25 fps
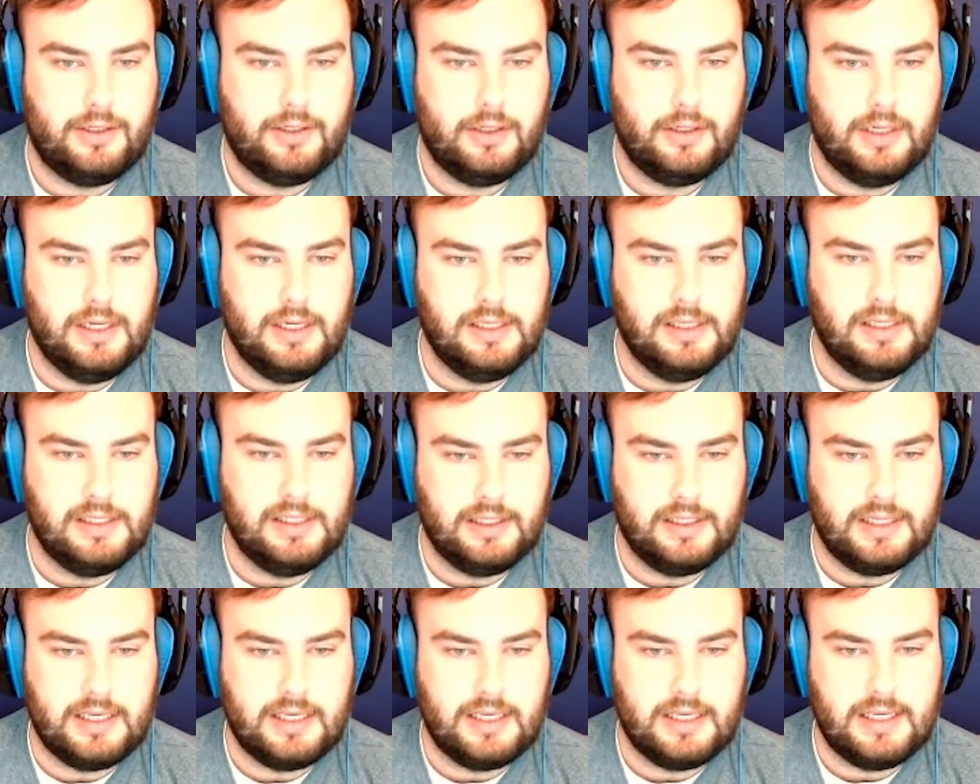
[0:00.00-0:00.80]
isn't
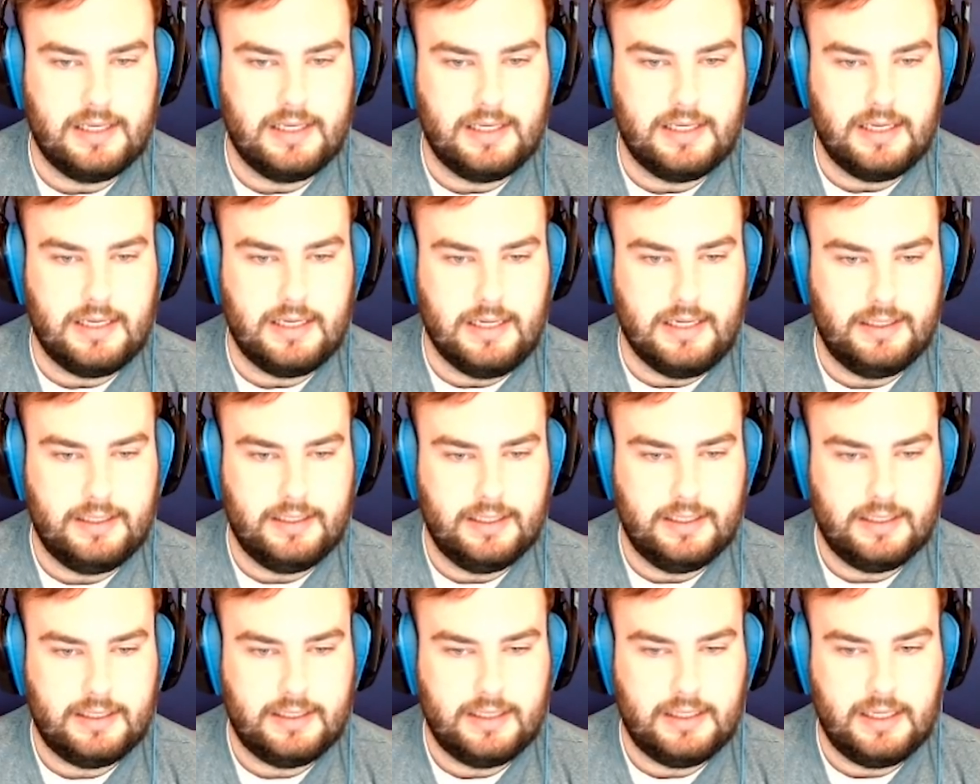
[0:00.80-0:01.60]
the
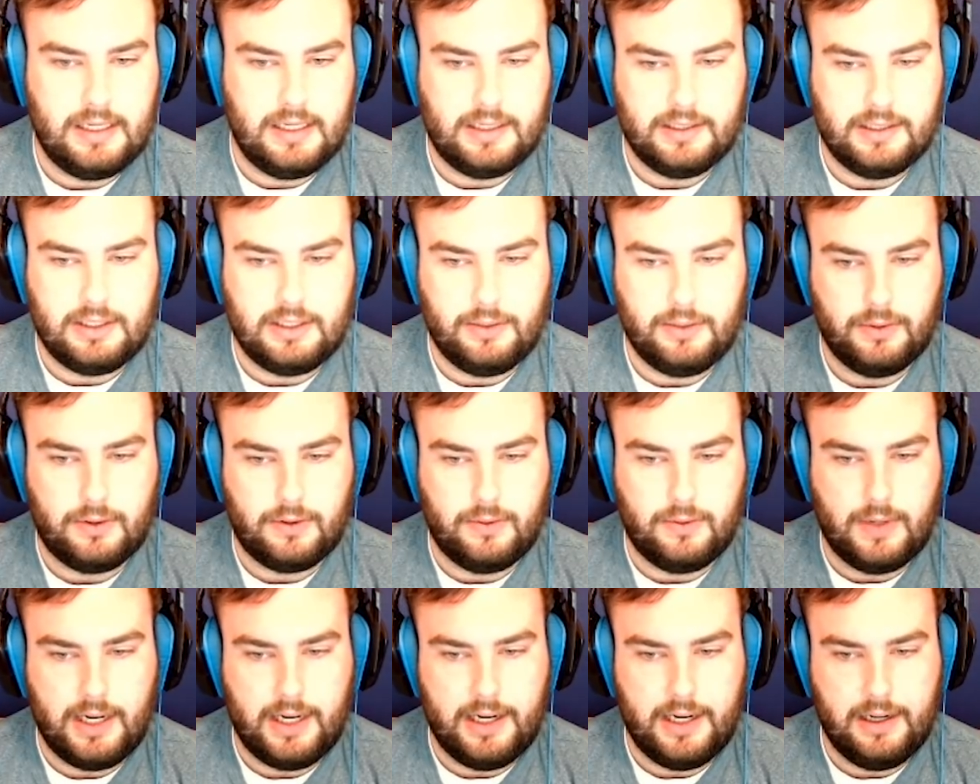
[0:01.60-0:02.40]
easiest thing because she
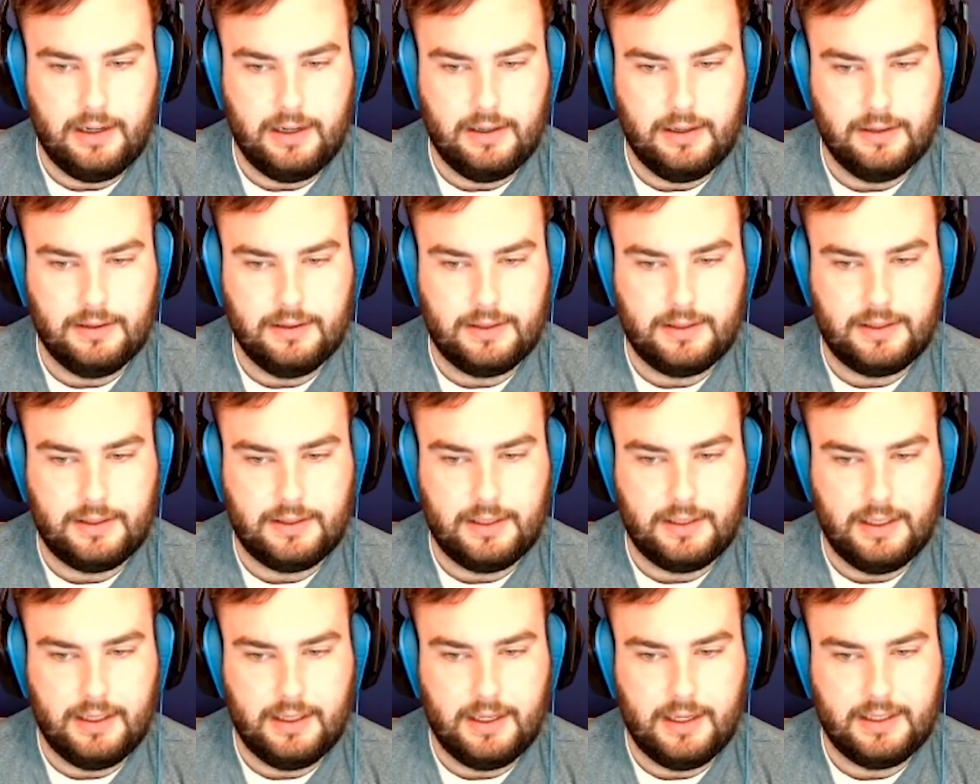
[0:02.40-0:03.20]
requires
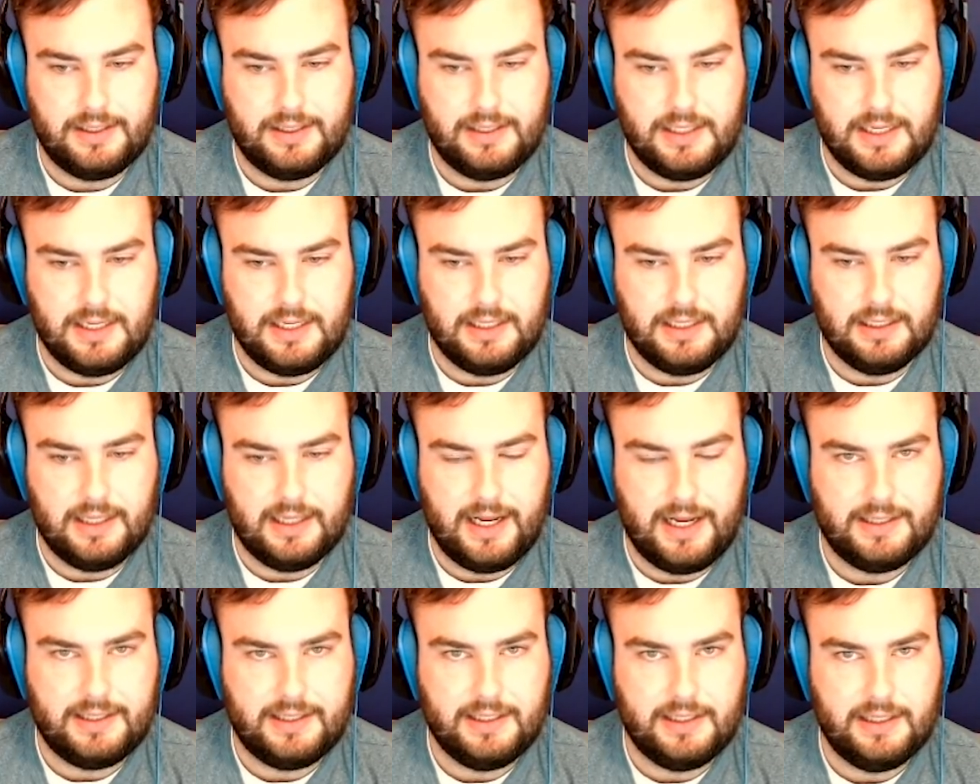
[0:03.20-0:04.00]
a C and
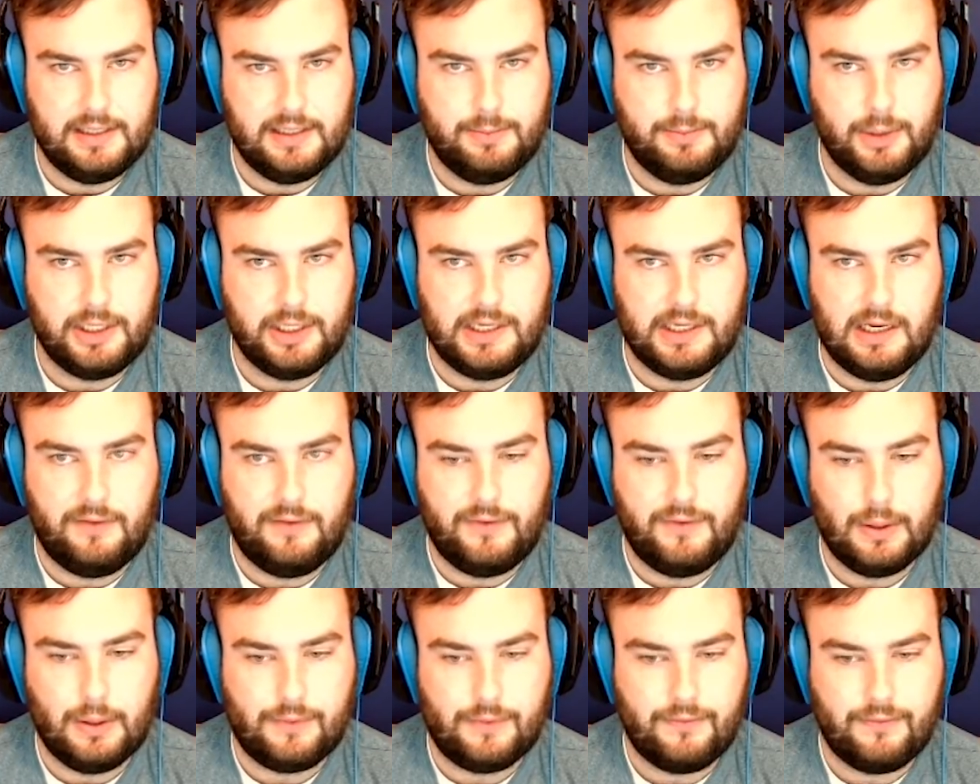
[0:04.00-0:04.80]
lances. But again, if
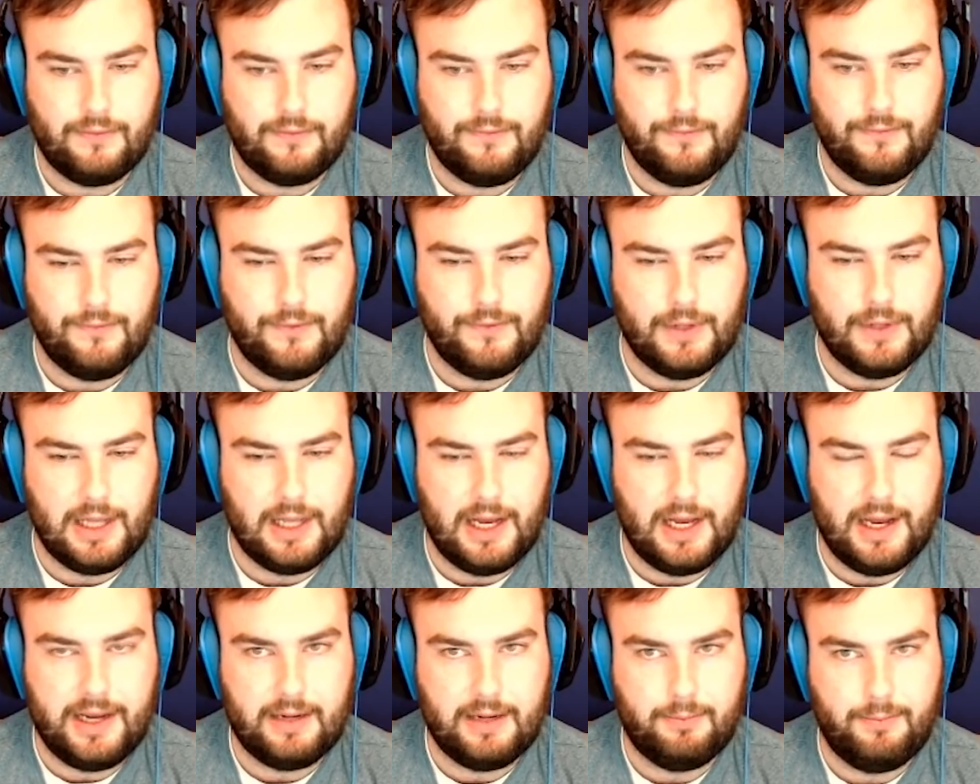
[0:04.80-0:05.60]
you're going for
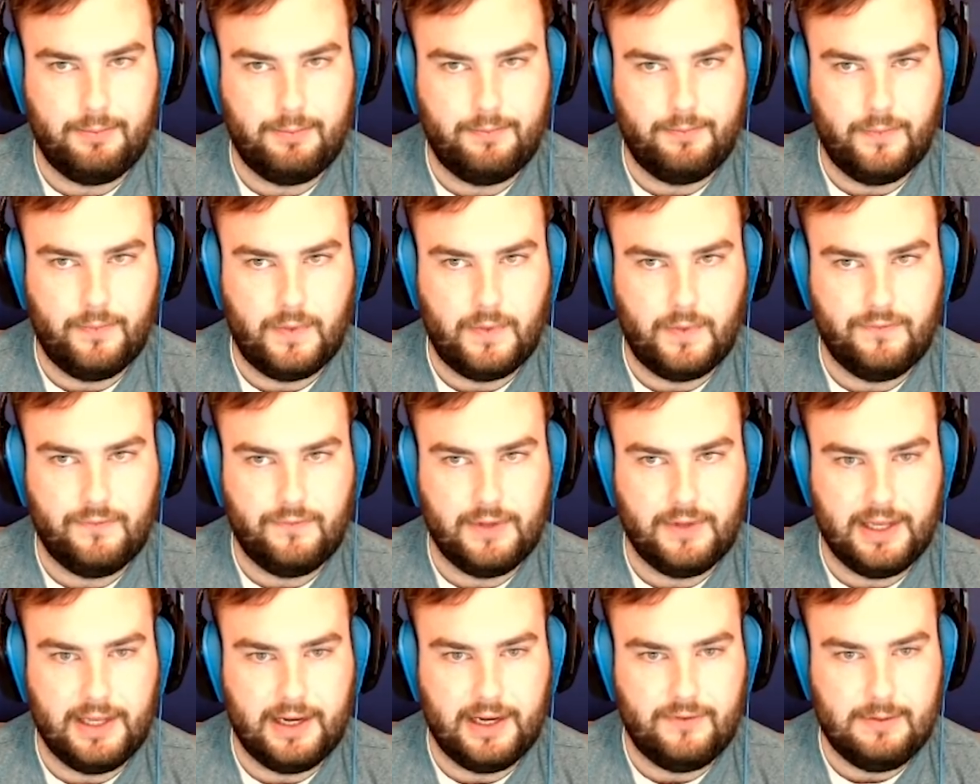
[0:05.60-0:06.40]
flying
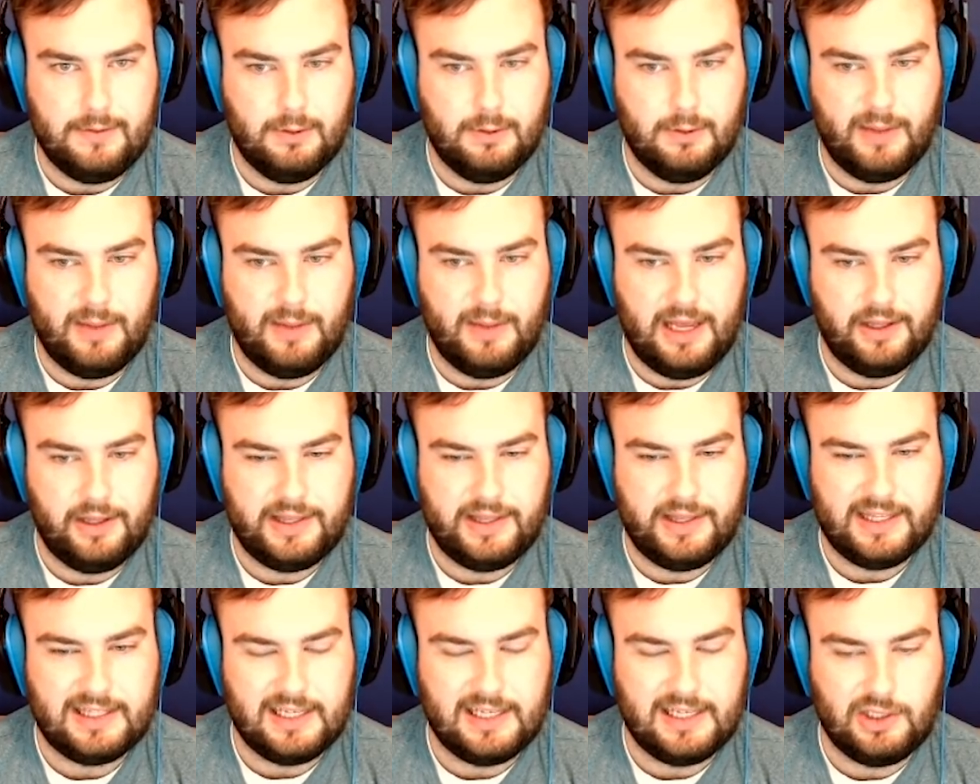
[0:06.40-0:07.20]
female Violet,
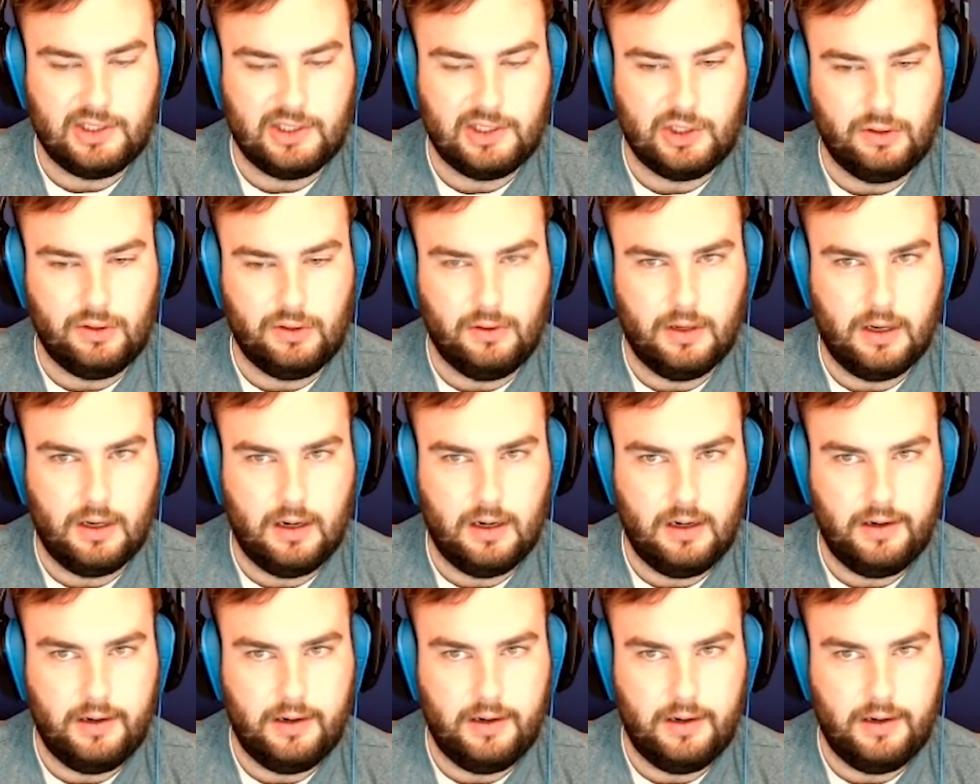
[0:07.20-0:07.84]
that's not too hard